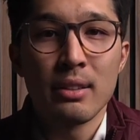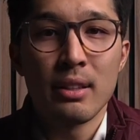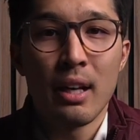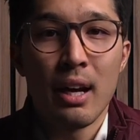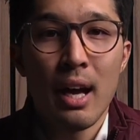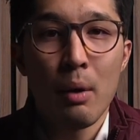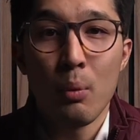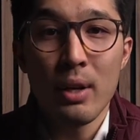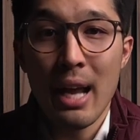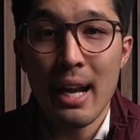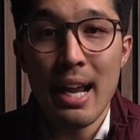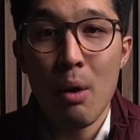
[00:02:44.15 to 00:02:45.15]

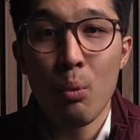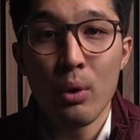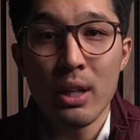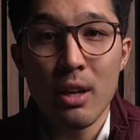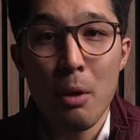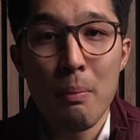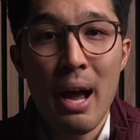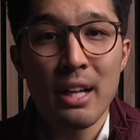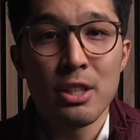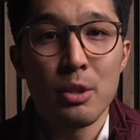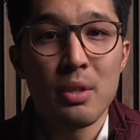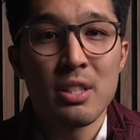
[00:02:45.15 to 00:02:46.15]
I now wouldn't go back
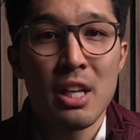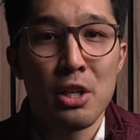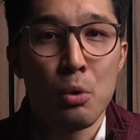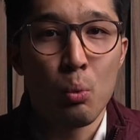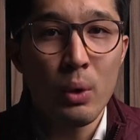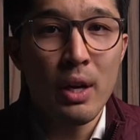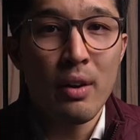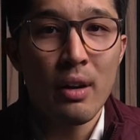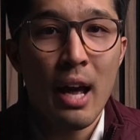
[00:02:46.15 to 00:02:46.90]
to you and say you're weird.